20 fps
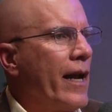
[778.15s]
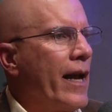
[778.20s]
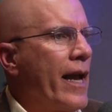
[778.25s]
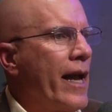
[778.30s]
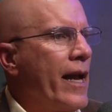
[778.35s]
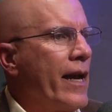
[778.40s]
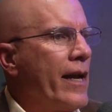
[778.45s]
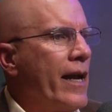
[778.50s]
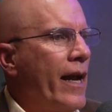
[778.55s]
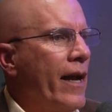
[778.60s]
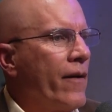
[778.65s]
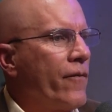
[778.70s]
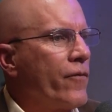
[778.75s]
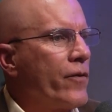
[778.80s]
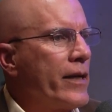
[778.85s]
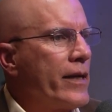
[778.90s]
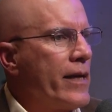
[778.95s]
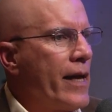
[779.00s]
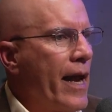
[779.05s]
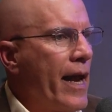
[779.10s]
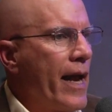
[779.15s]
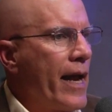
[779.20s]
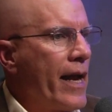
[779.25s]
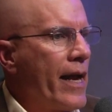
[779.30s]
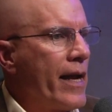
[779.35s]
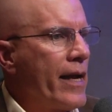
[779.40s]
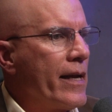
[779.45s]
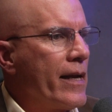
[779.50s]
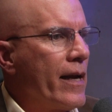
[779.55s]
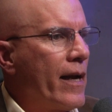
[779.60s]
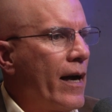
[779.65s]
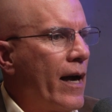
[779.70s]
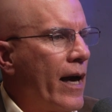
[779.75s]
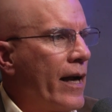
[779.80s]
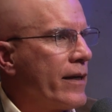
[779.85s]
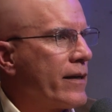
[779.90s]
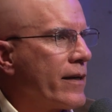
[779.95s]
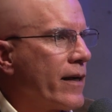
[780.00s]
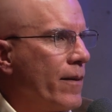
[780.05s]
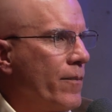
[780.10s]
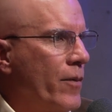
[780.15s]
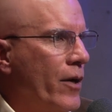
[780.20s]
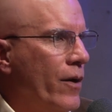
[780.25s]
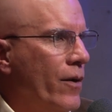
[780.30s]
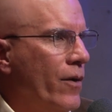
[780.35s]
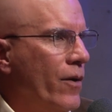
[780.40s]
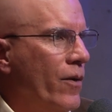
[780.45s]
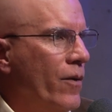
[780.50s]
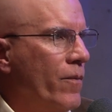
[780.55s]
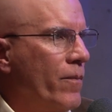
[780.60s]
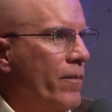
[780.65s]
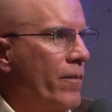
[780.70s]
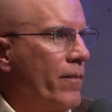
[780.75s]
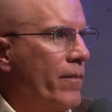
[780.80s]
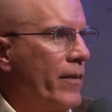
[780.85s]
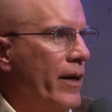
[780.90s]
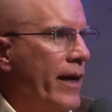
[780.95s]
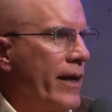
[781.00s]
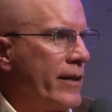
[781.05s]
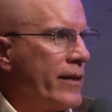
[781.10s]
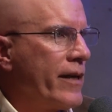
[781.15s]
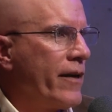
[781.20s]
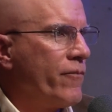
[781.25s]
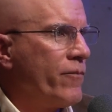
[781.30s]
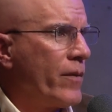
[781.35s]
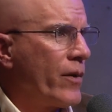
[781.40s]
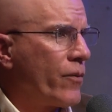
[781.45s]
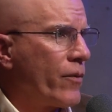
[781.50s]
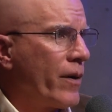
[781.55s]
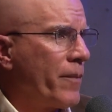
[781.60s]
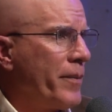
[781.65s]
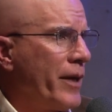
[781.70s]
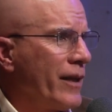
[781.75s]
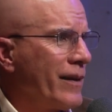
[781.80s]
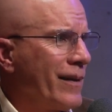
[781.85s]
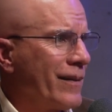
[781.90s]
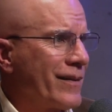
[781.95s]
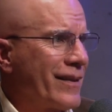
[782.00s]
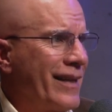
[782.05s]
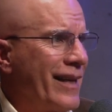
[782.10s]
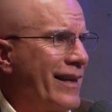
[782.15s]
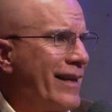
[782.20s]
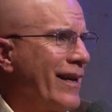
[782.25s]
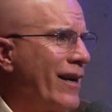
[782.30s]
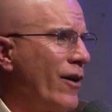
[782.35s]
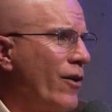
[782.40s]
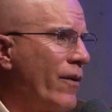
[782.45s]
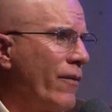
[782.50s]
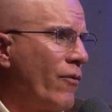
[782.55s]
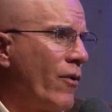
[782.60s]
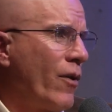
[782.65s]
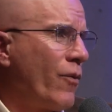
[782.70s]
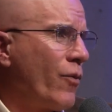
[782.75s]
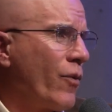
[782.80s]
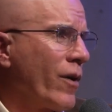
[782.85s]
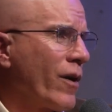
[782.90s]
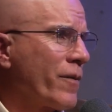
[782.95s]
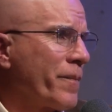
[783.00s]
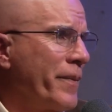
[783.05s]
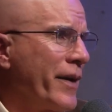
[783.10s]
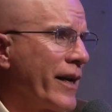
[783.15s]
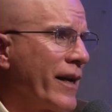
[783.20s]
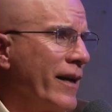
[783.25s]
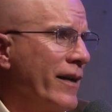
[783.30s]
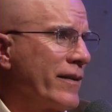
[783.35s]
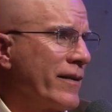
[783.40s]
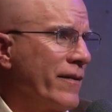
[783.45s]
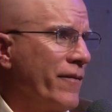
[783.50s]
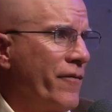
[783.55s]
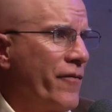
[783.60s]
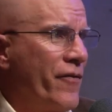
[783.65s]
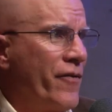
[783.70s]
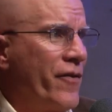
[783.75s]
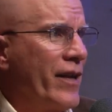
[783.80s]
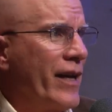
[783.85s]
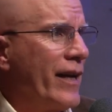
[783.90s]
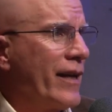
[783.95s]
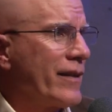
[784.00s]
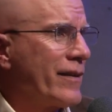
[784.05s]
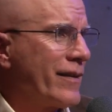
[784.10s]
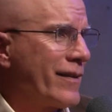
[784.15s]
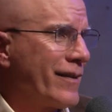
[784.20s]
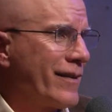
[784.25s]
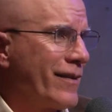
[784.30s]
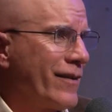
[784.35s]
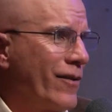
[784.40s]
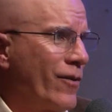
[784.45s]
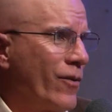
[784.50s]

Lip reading: every day I'd come home and give him a rebuttal, say, no, it won't work because of this.